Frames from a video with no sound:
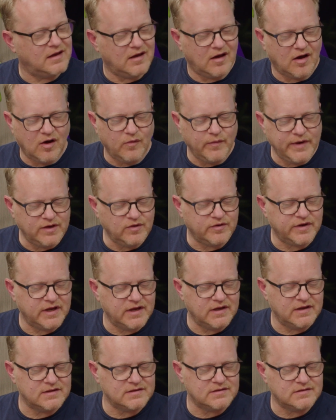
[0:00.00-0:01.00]
Are we
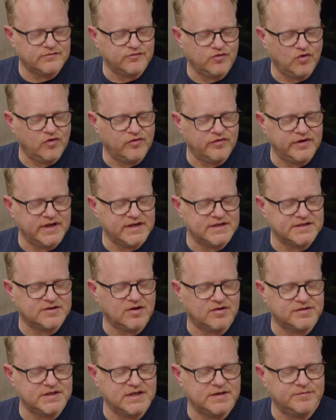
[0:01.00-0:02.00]
looking at Rory,
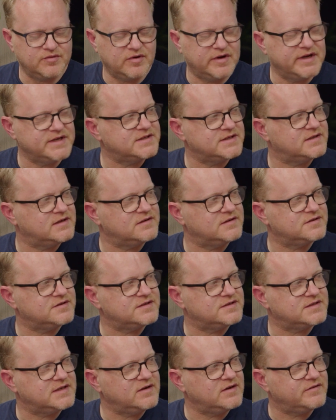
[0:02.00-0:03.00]
Scottie, Bryson and
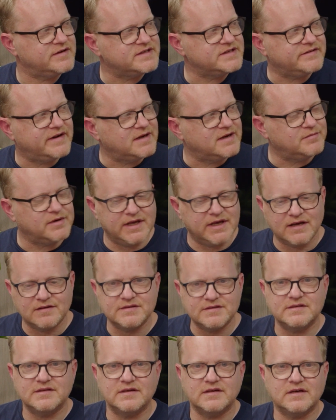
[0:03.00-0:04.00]
Justin, or is there anybody
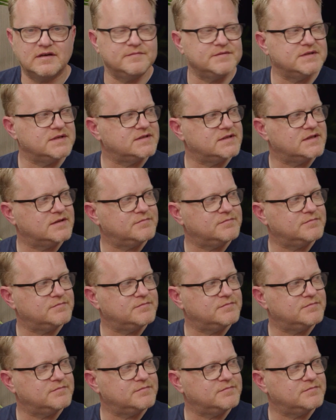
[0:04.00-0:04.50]
else that comes into the